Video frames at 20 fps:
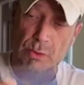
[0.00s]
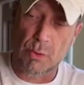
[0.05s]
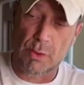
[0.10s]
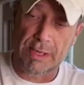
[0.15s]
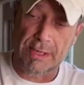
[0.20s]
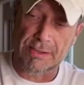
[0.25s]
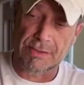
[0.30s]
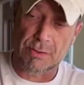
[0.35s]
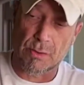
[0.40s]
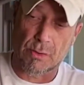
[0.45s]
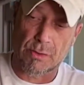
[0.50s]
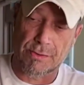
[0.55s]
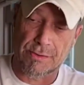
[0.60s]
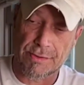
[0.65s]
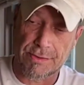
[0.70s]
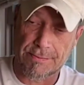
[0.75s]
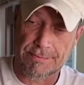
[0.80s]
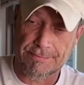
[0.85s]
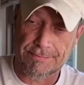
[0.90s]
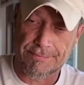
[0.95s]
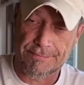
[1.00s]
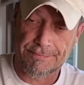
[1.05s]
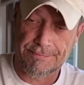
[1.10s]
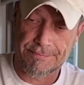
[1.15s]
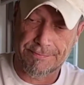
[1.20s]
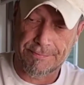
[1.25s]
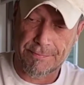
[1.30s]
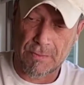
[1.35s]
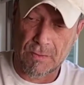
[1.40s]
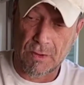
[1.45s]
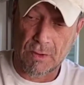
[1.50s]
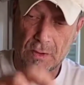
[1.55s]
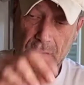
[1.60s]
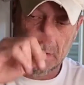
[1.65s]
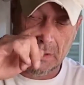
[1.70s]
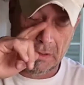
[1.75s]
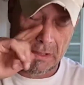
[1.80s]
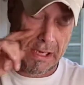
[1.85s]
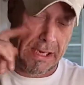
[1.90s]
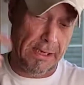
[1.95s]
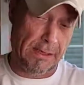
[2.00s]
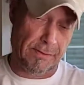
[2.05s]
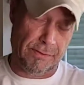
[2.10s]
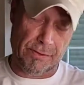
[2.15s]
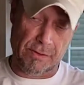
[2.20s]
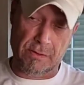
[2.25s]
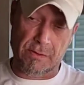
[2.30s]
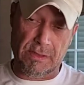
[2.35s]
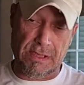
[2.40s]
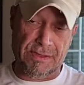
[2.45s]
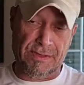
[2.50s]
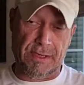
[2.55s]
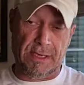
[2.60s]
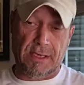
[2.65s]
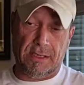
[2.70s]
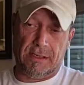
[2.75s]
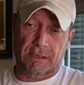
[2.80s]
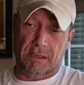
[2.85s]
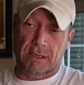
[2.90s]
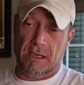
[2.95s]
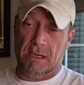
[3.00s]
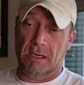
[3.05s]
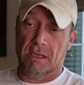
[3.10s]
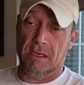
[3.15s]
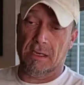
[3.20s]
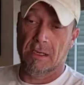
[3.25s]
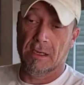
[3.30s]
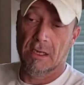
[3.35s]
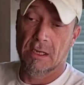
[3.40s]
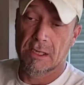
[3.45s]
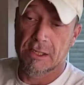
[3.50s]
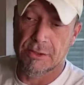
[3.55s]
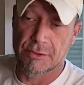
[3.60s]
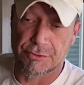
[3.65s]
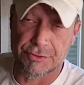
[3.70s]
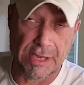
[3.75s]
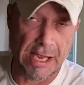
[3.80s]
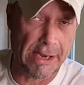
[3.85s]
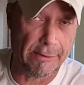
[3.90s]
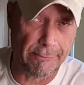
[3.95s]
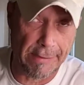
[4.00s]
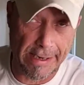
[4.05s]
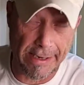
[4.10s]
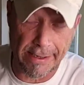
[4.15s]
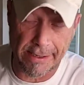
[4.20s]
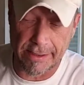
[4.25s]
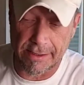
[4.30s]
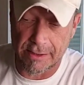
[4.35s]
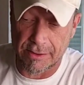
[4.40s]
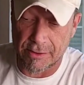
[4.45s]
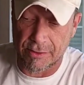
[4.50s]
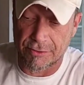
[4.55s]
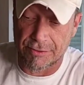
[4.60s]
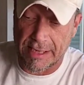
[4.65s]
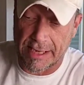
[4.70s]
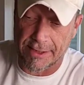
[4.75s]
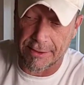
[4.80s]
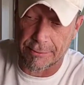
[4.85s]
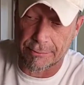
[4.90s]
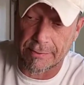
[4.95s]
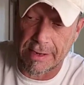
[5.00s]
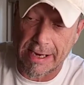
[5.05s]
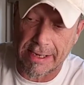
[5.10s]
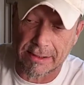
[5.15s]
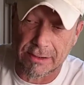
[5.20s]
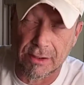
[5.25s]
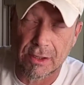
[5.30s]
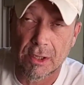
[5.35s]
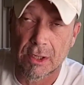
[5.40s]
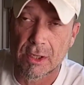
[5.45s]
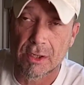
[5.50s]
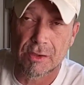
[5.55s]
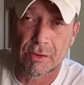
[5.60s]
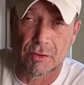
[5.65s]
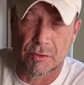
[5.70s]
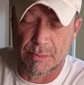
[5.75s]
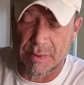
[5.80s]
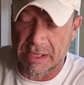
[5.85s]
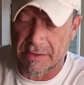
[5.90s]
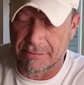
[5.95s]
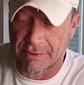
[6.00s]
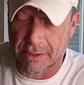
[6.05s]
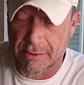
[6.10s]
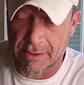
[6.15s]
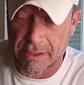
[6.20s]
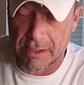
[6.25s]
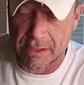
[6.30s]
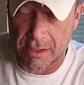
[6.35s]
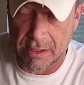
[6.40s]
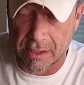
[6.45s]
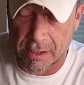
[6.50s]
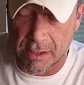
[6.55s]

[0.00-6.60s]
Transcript: you, Queen of Swords okay so it's like yeah you stand ready you stand direct you speak very